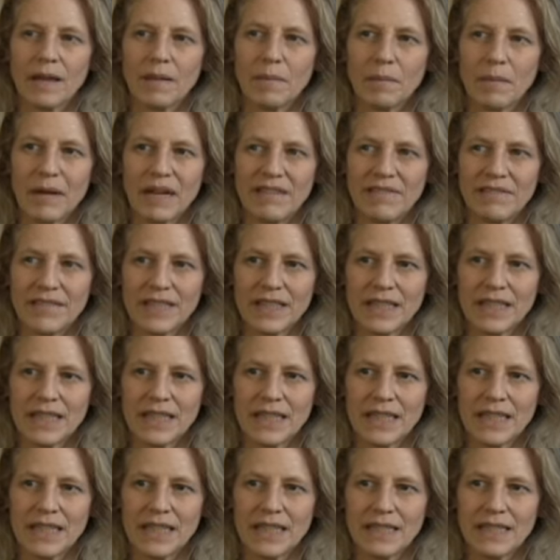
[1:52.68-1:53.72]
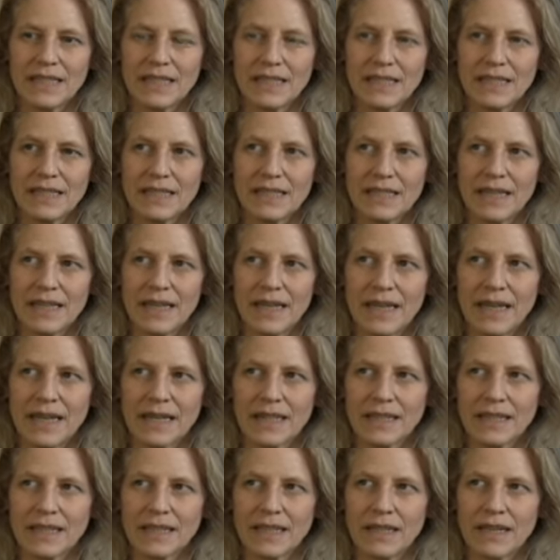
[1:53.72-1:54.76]
my feeling is
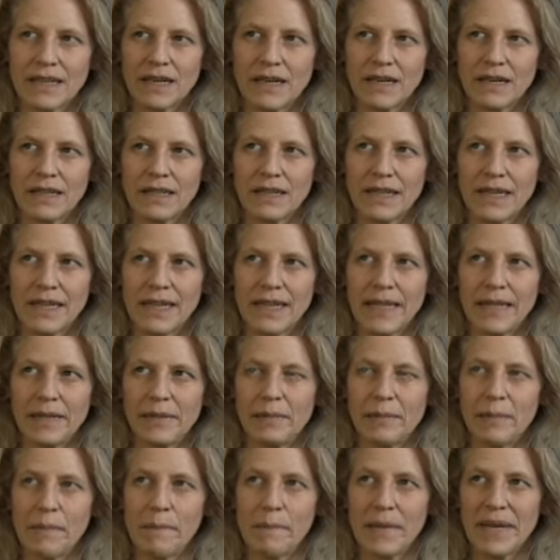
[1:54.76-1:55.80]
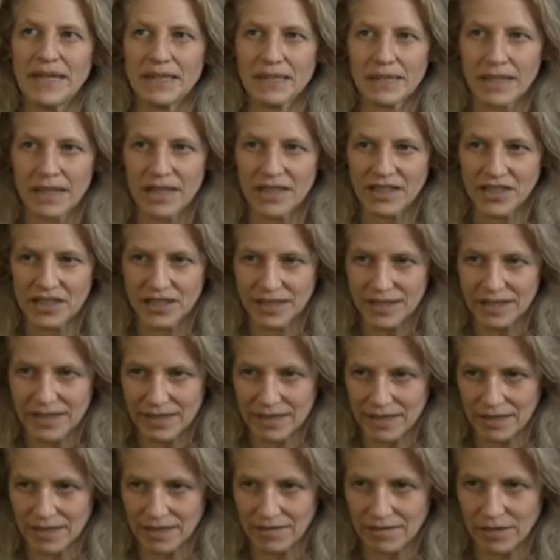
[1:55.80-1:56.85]
that on a mass
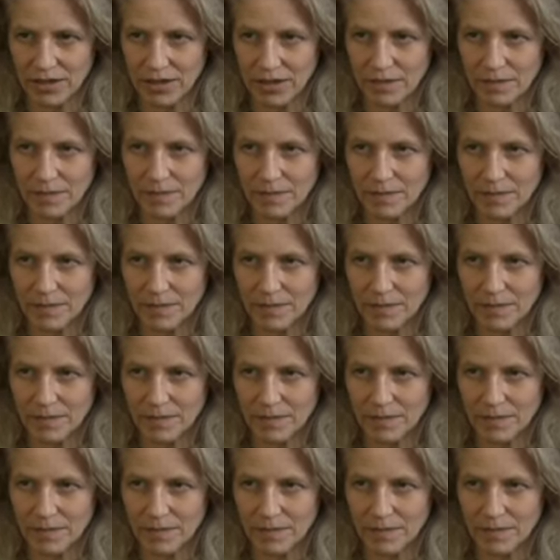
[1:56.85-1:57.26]
consciousness level,